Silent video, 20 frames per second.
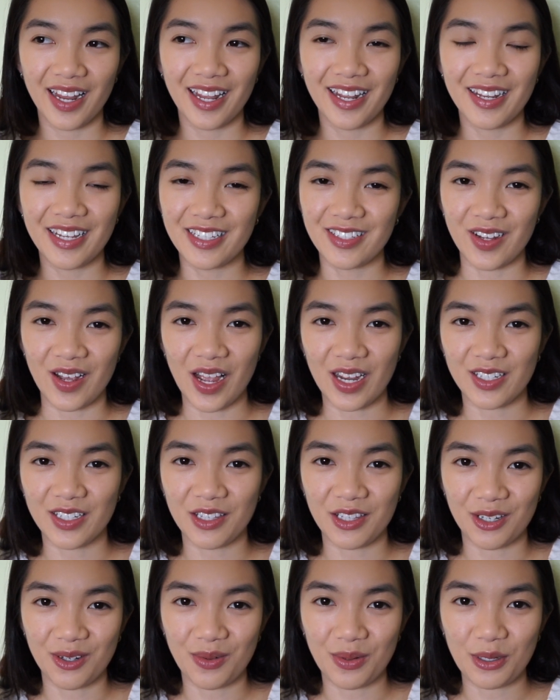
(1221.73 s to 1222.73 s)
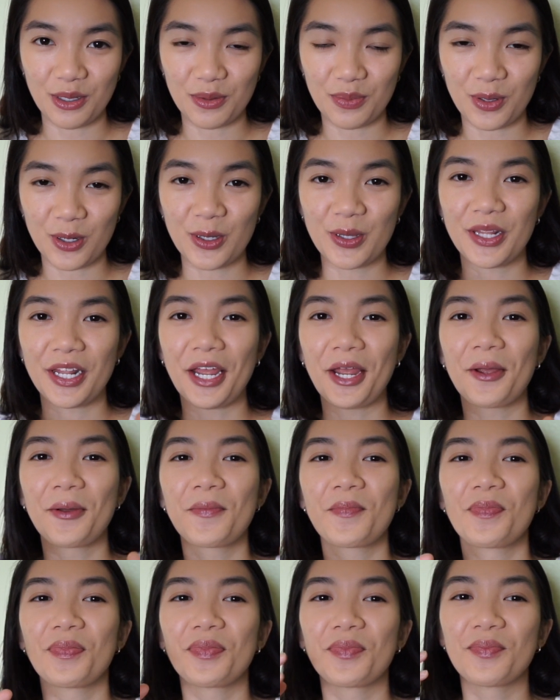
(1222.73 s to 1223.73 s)
It's not actually the Queen's birthday,
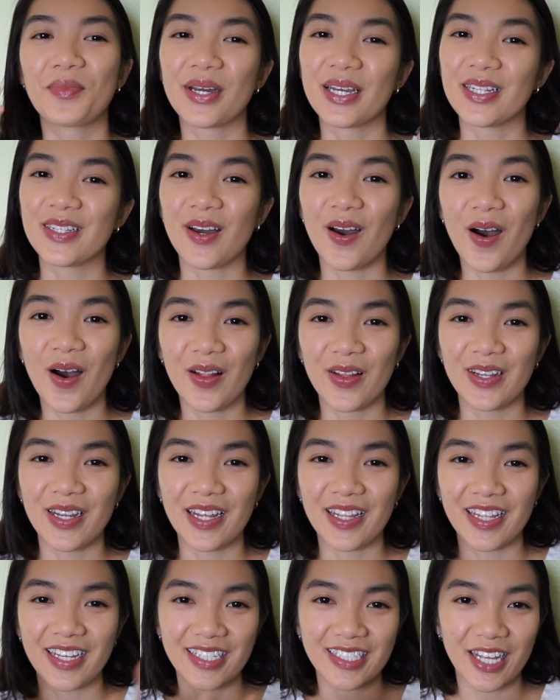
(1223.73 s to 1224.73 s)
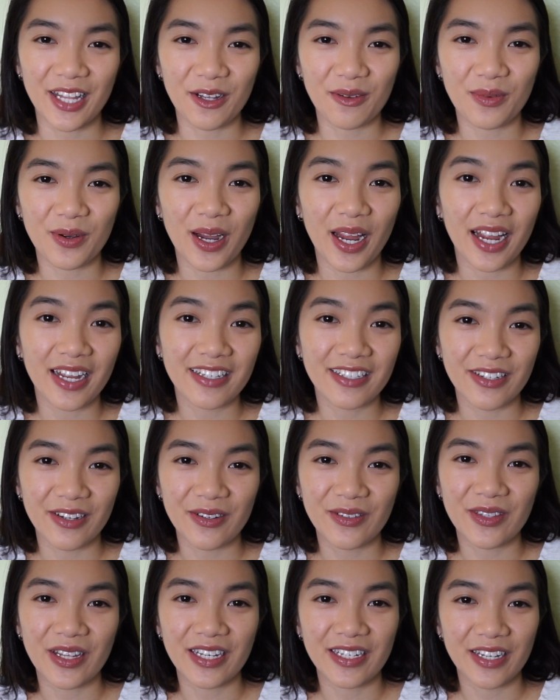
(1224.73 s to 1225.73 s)
but it's a holiday they celebrate.
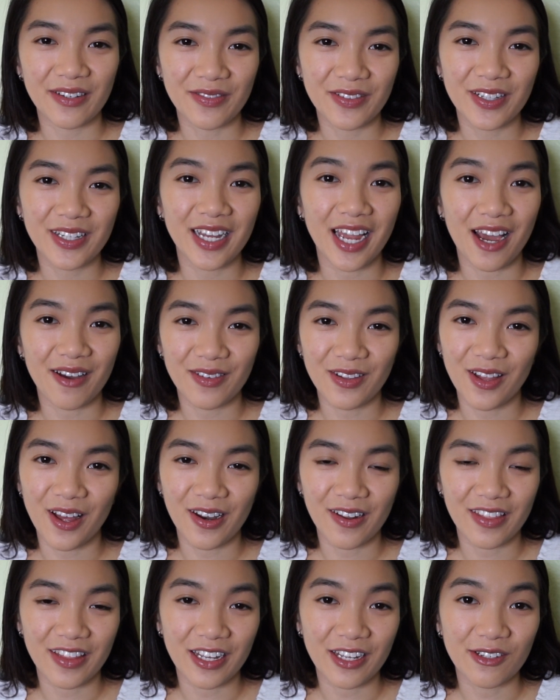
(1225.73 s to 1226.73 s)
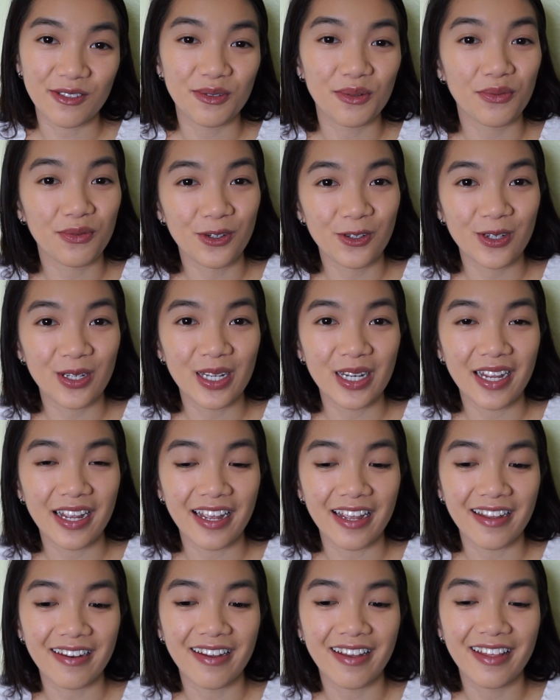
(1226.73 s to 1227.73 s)
So they definitely have a lot of things rooted
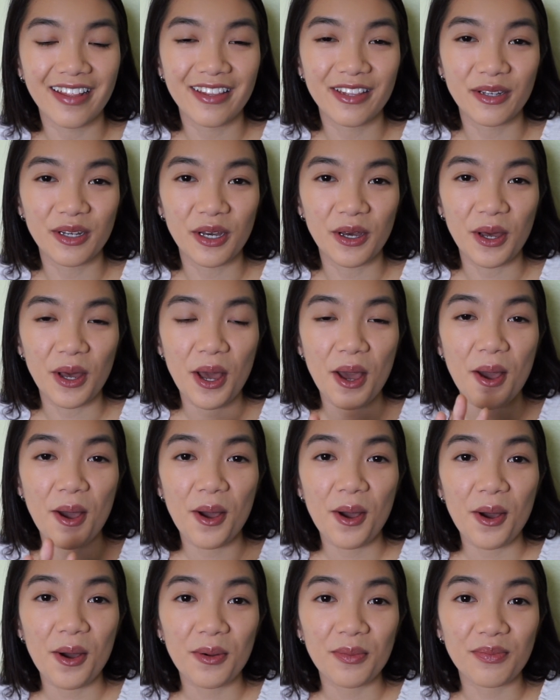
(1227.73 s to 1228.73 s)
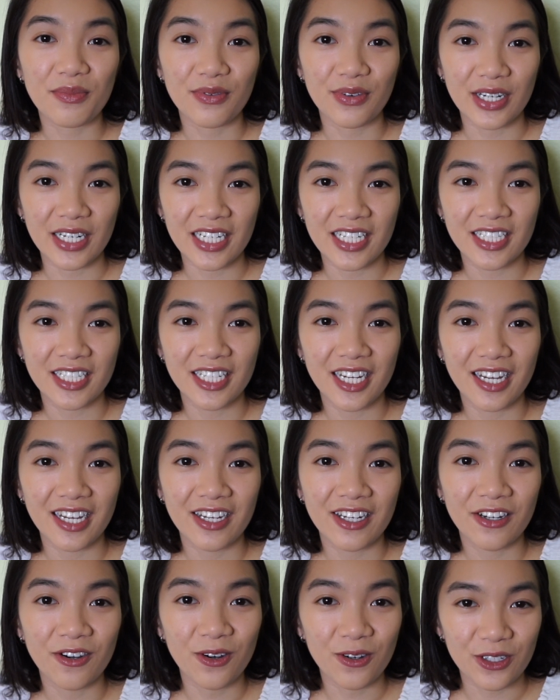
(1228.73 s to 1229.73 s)
in the British
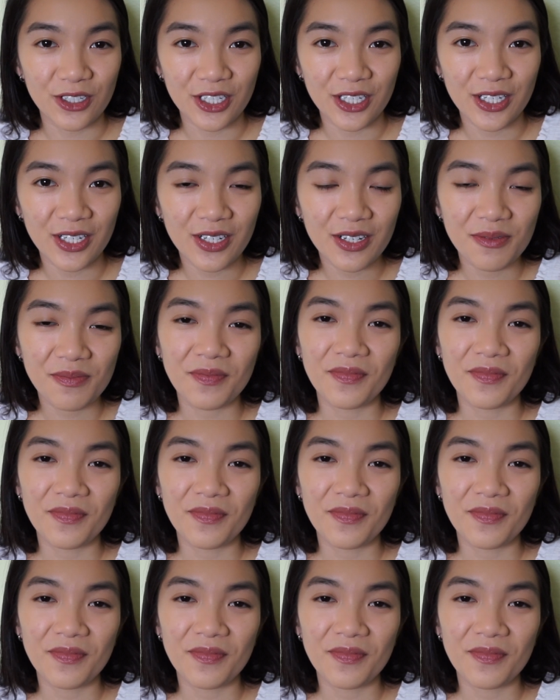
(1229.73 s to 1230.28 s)
culture.